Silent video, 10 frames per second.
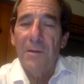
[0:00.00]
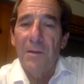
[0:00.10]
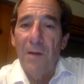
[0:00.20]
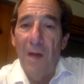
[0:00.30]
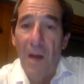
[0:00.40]

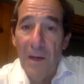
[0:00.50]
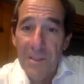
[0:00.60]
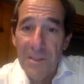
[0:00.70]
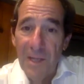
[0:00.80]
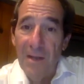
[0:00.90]

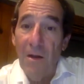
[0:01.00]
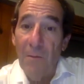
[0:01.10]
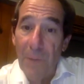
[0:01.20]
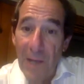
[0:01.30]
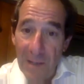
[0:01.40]
honest and
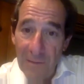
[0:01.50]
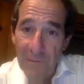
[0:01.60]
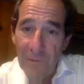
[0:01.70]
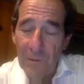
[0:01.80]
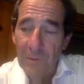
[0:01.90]

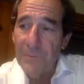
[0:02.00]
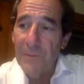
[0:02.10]
painful